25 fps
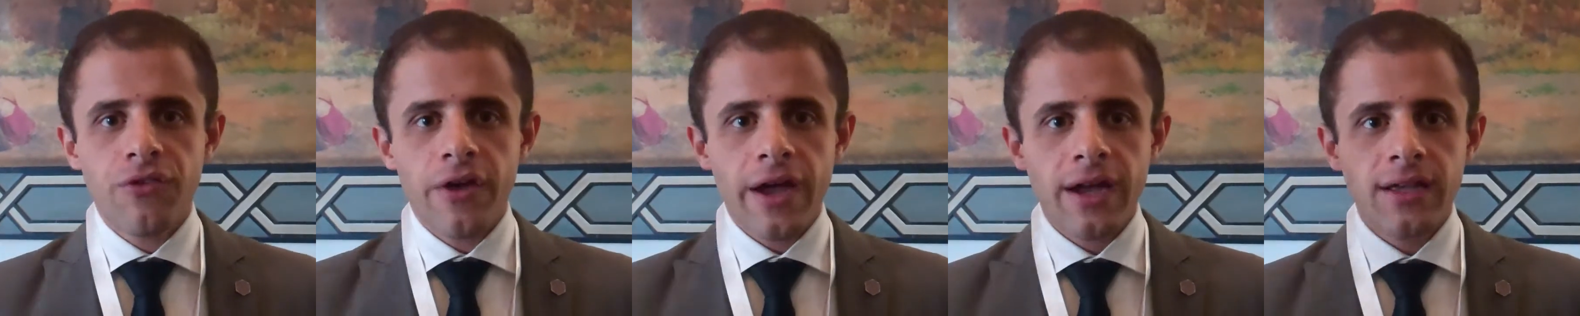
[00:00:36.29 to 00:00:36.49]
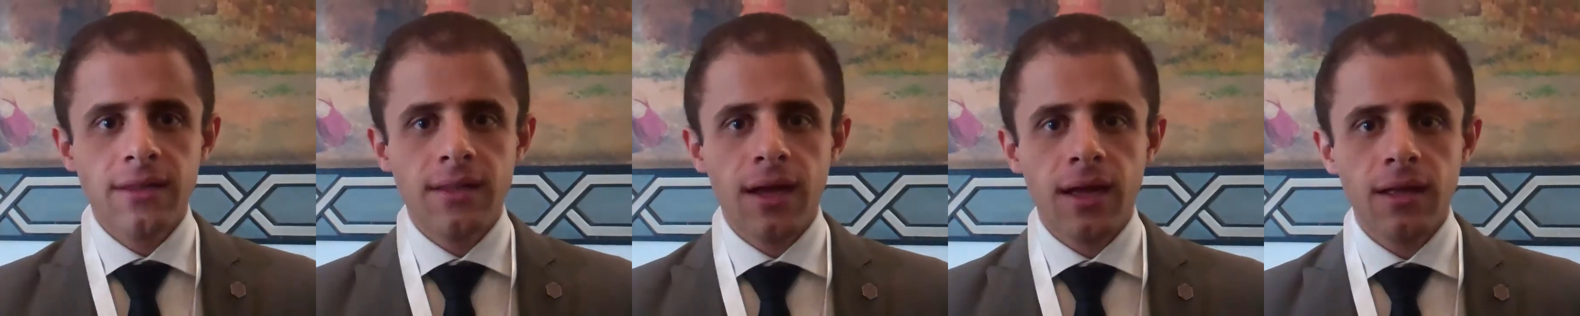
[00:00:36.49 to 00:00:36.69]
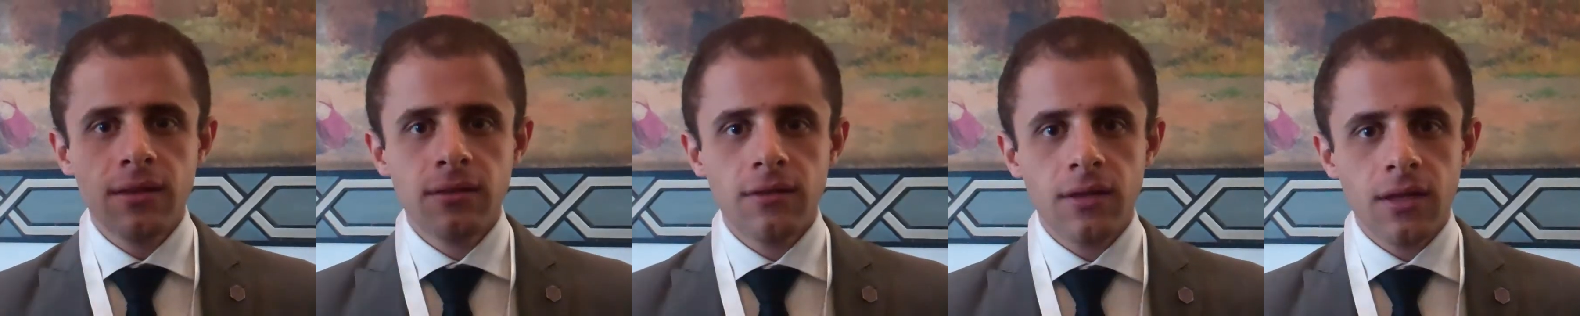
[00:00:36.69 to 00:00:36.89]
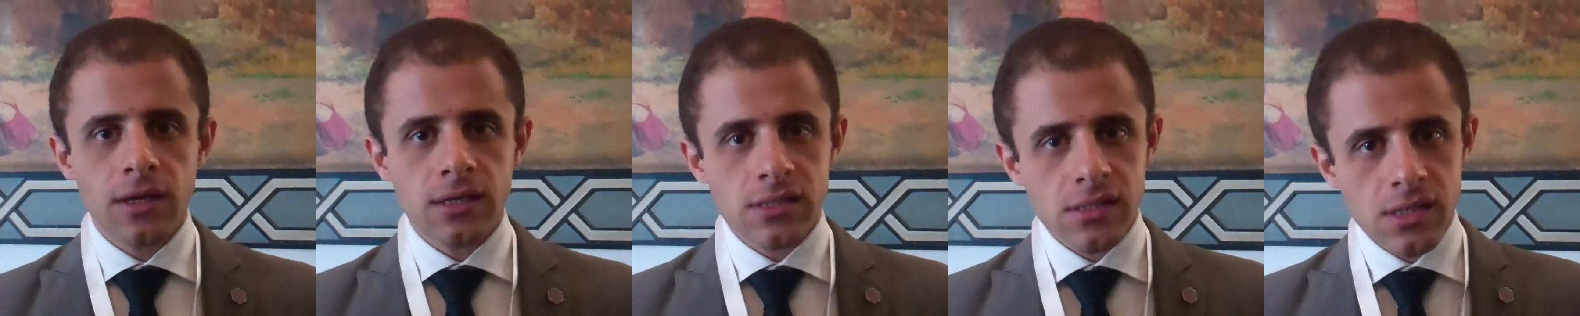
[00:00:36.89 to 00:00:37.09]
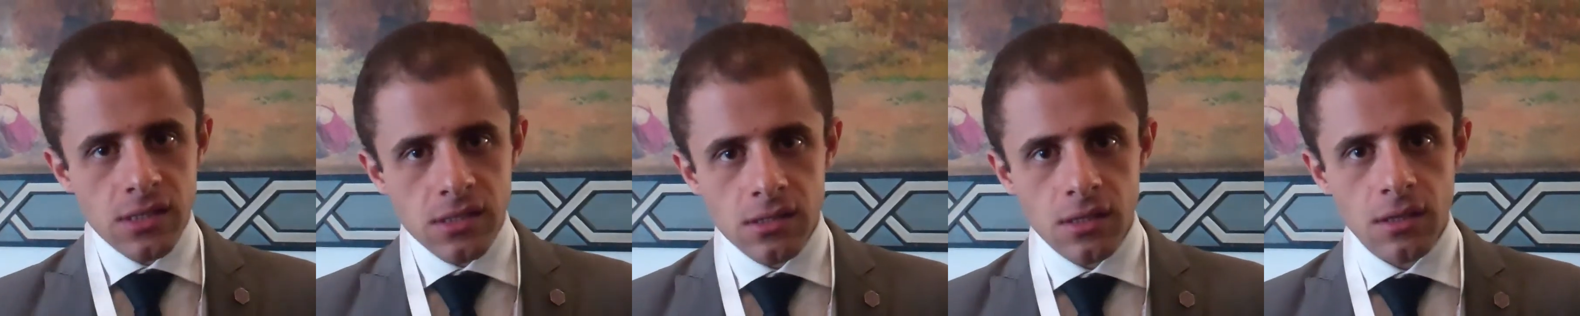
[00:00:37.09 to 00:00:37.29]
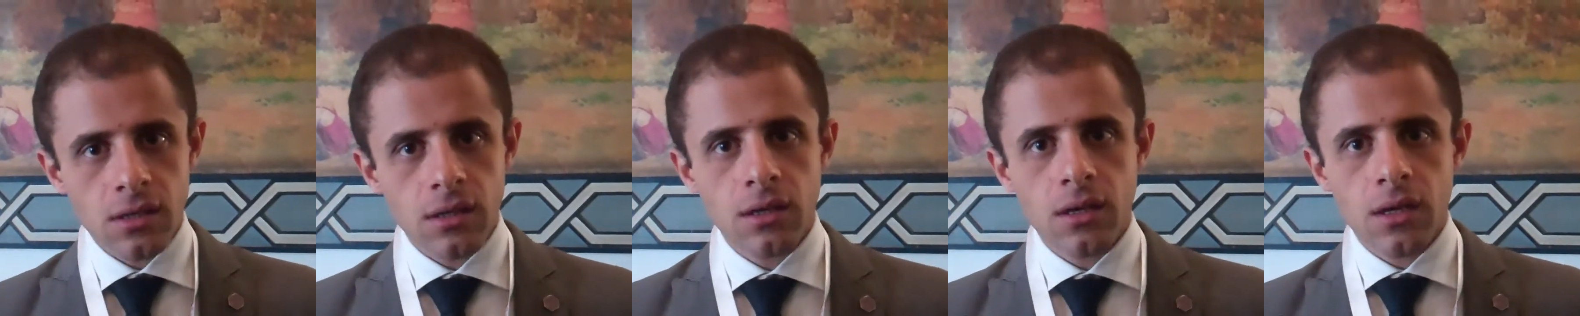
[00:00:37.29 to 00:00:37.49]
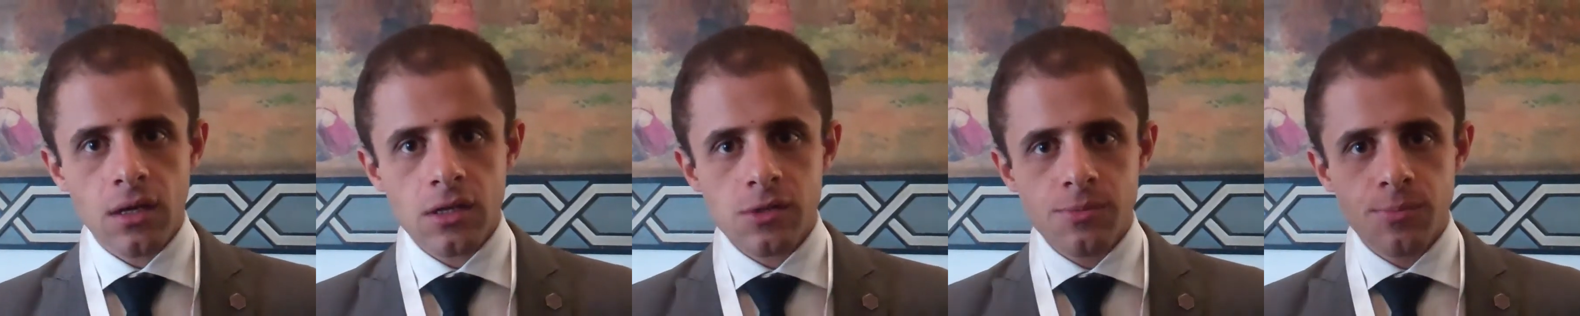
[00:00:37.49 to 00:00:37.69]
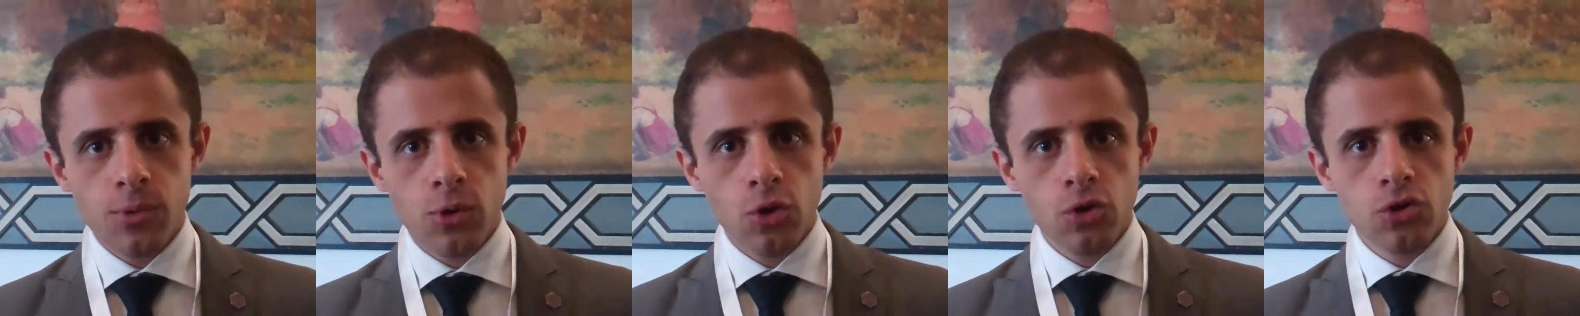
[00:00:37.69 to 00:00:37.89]
fact that existing
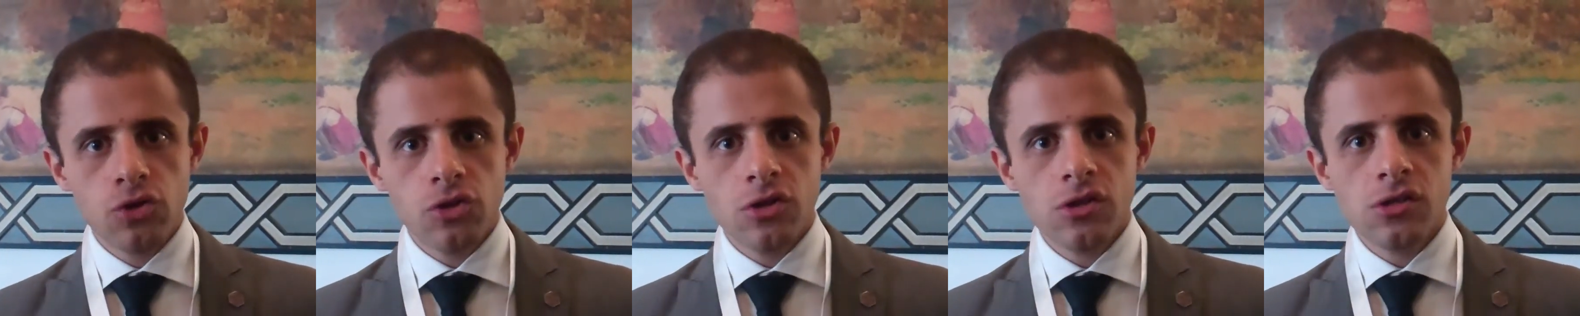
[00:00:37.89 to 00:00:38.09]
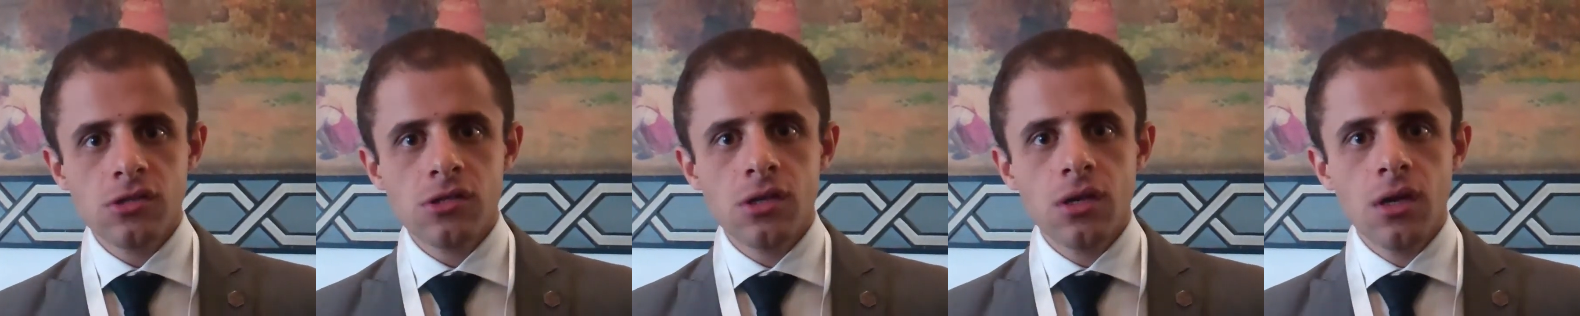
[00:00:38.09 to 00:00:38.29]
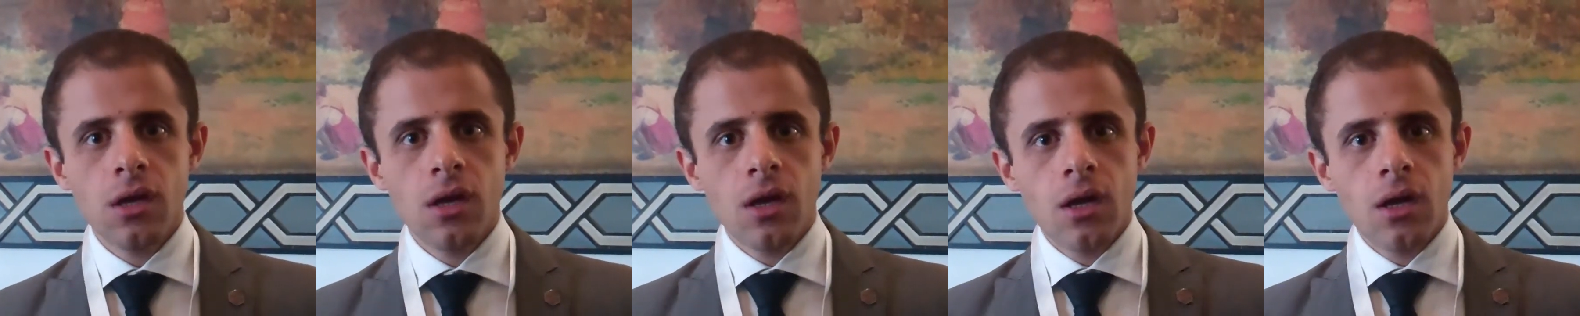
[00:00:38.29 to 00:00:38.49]
exporters